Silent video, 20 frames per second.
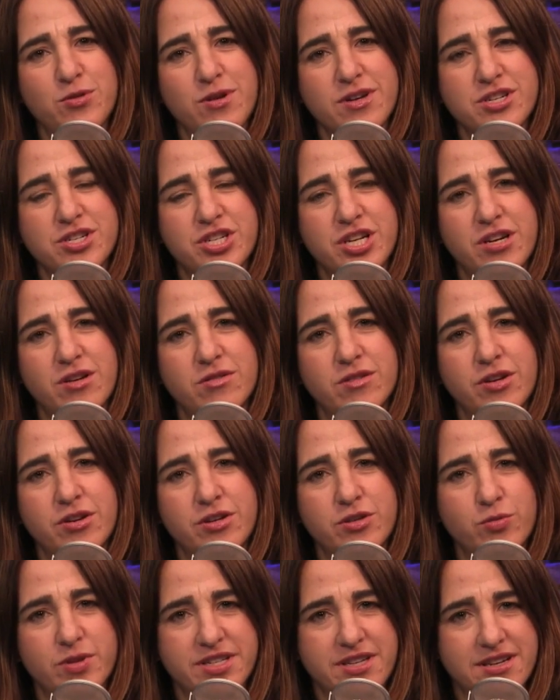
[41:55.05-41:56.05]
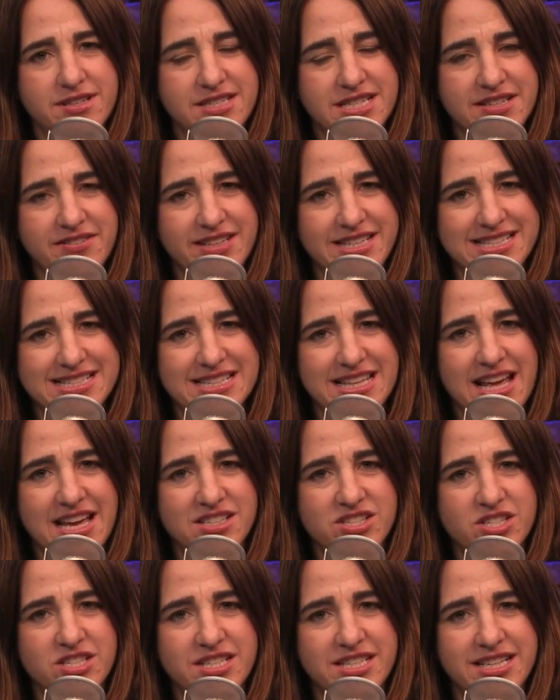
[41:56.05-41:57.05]
to our show. Go to twit.tv
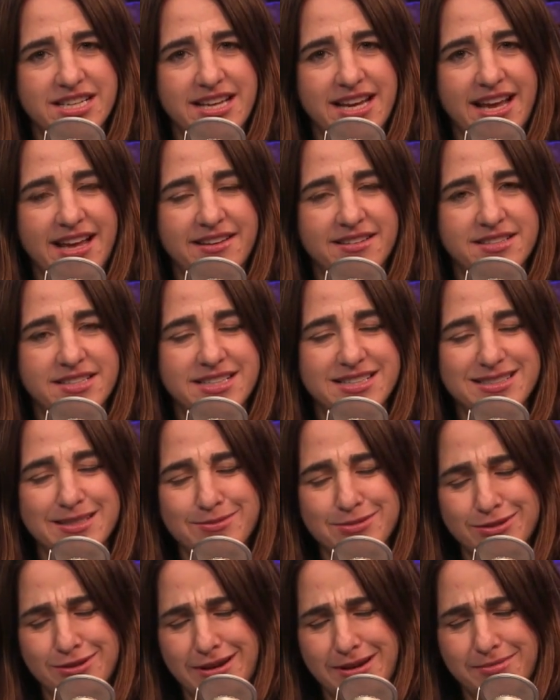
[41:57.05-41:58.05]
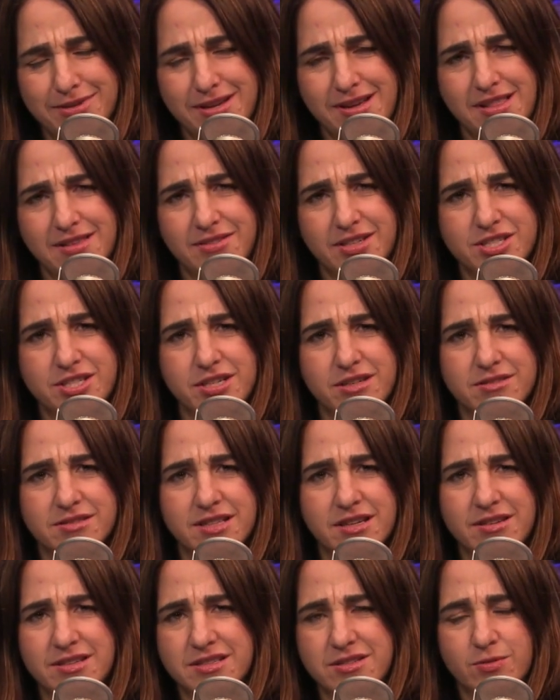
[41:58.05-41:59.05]
slash TNT. Subscribe to all of our shows.
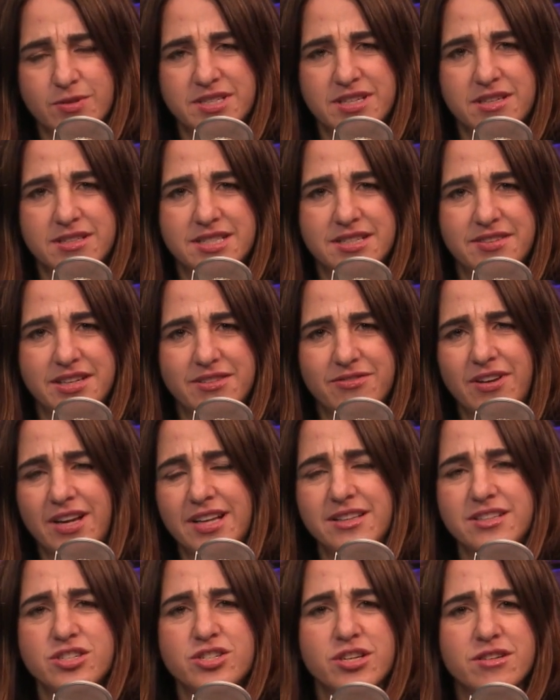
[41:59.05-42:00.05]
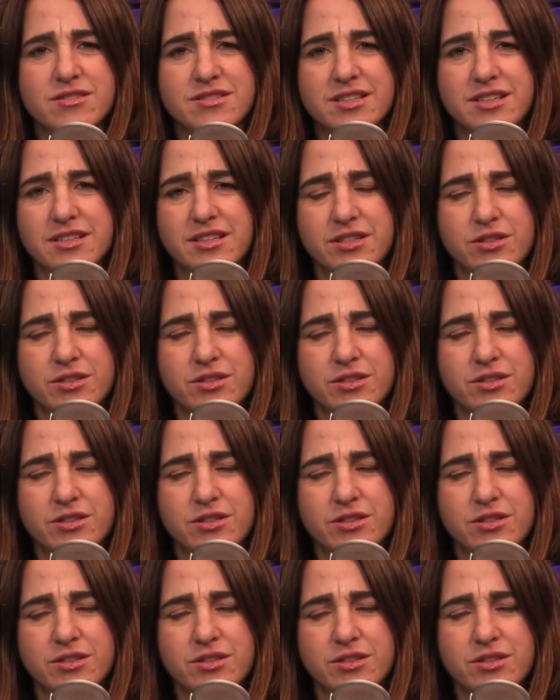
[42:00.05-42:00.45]
Go to twit.tv. Find the shows that